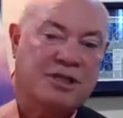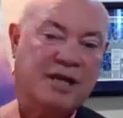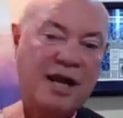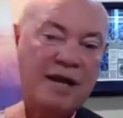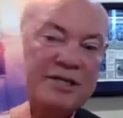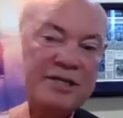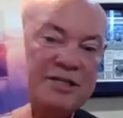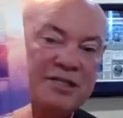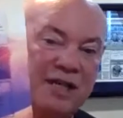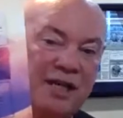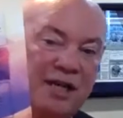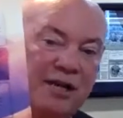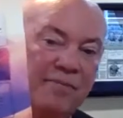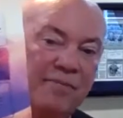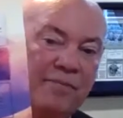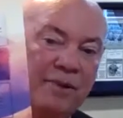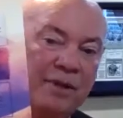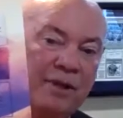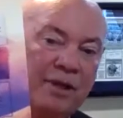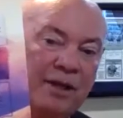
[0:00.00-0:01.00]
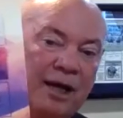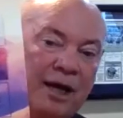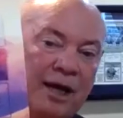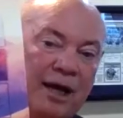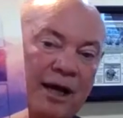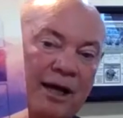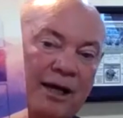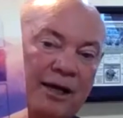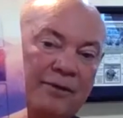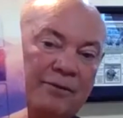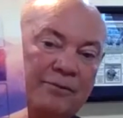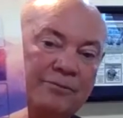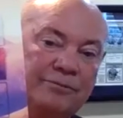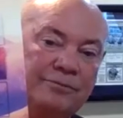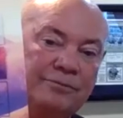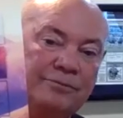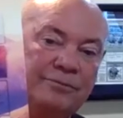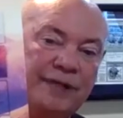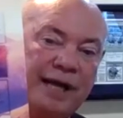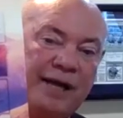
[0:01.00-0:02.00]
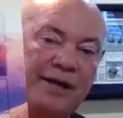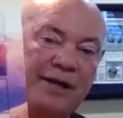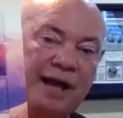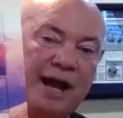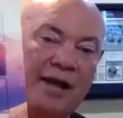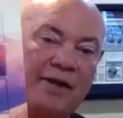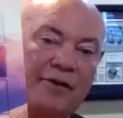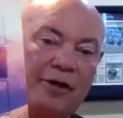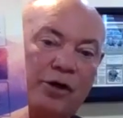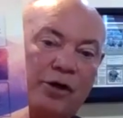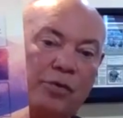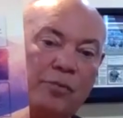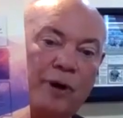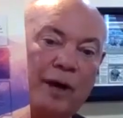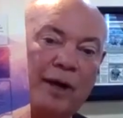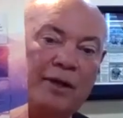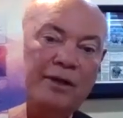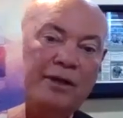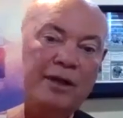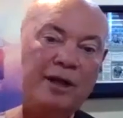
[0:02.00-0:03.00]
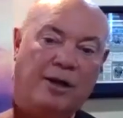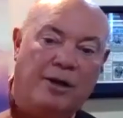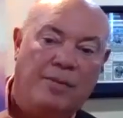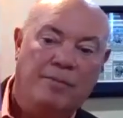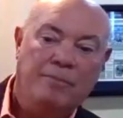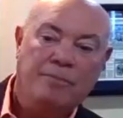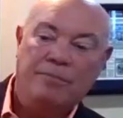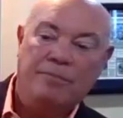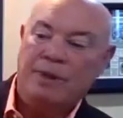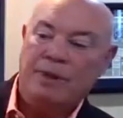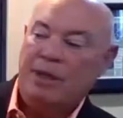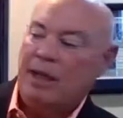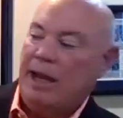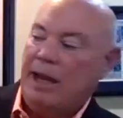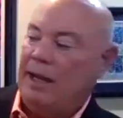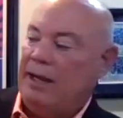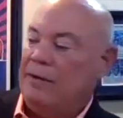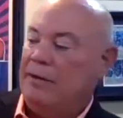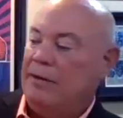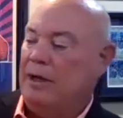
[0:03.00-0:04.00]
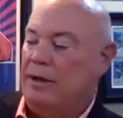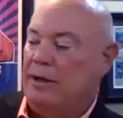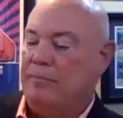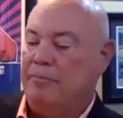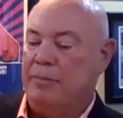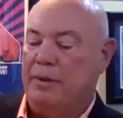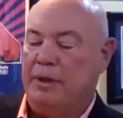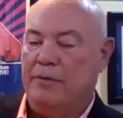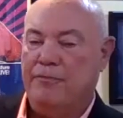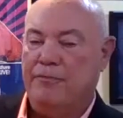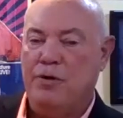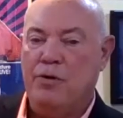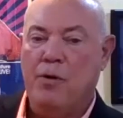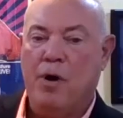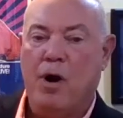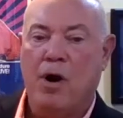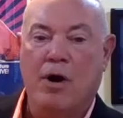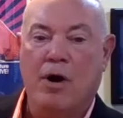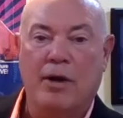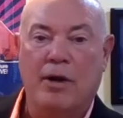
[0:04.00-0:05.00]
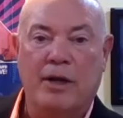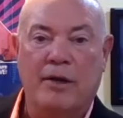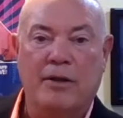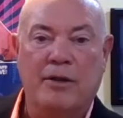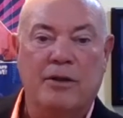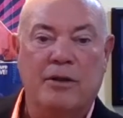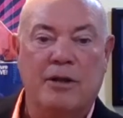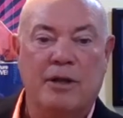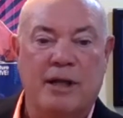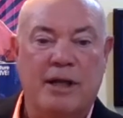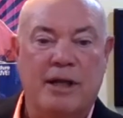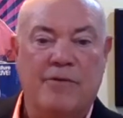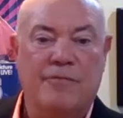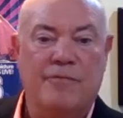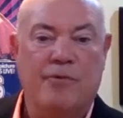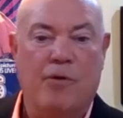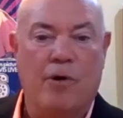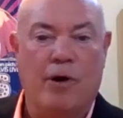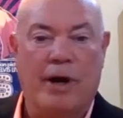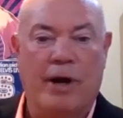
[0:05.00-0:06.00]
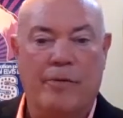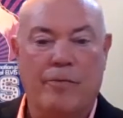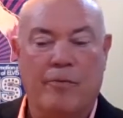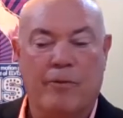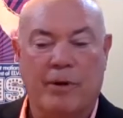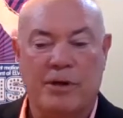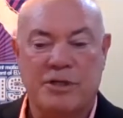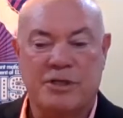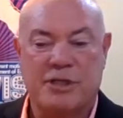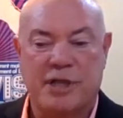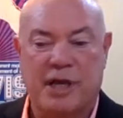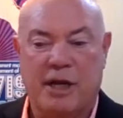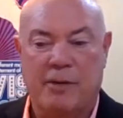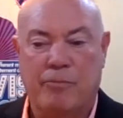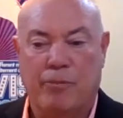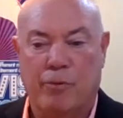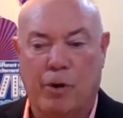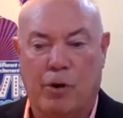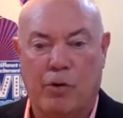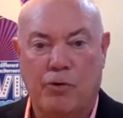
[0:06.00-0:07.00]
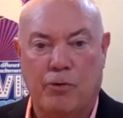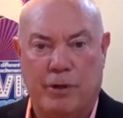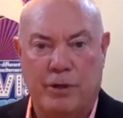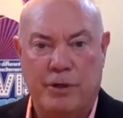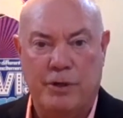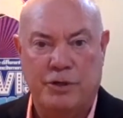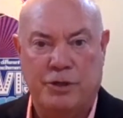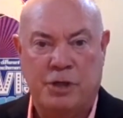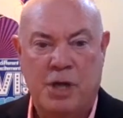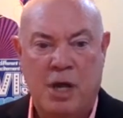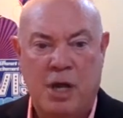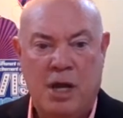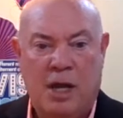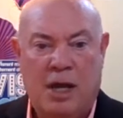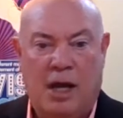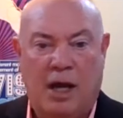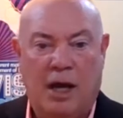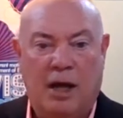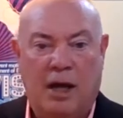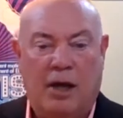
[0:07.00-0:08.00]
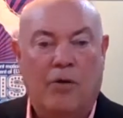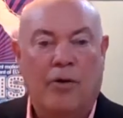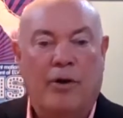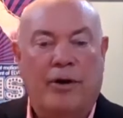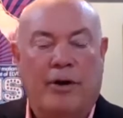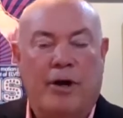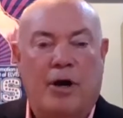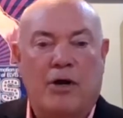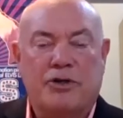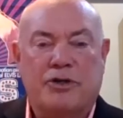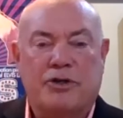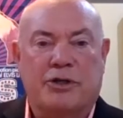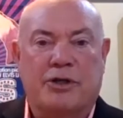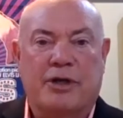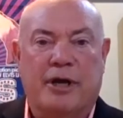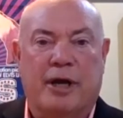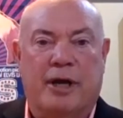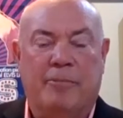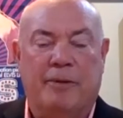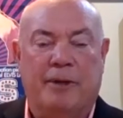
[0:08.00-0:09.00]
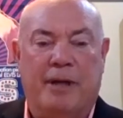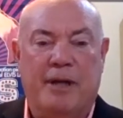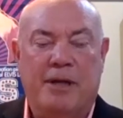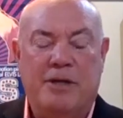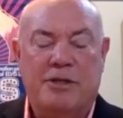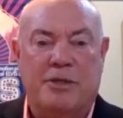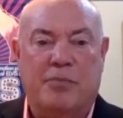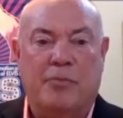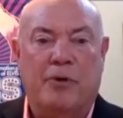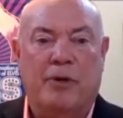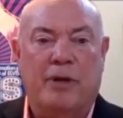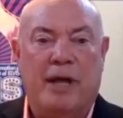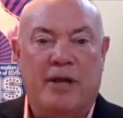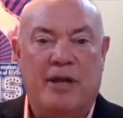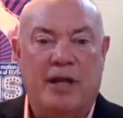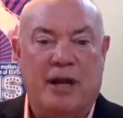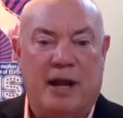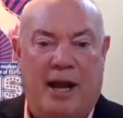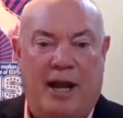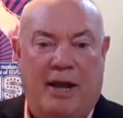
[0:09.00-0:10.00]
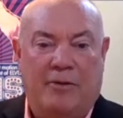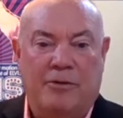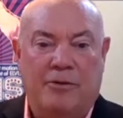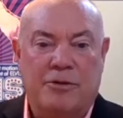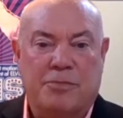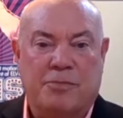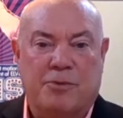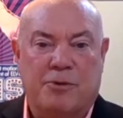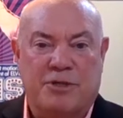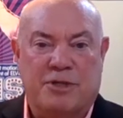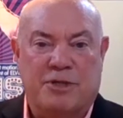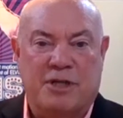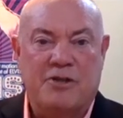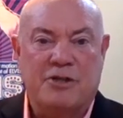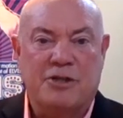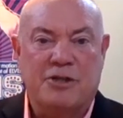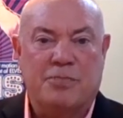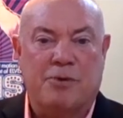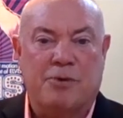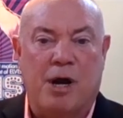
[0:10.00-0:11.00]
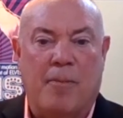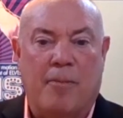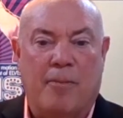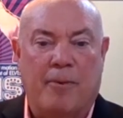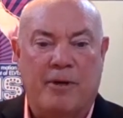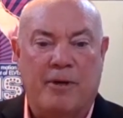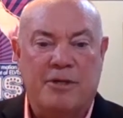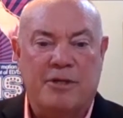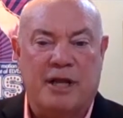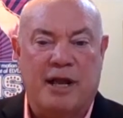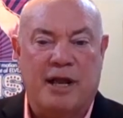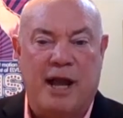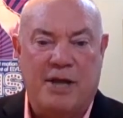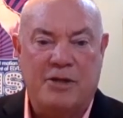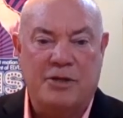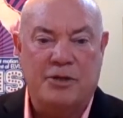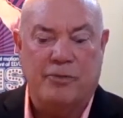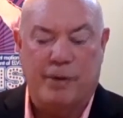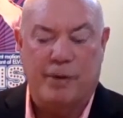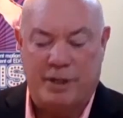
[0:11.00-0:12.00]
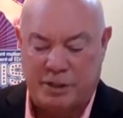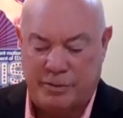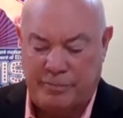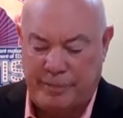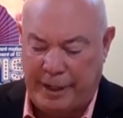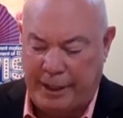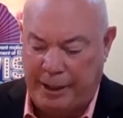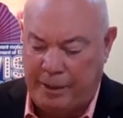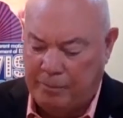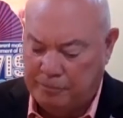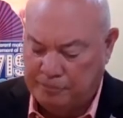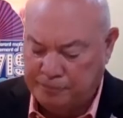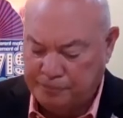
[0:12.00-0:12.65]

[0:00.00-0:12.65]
kind of see um, that kind of home right there. And uh, but if you are in the need for a real estate brokerage uh, or an auction company, someone that handles prestigious properties that has a resume,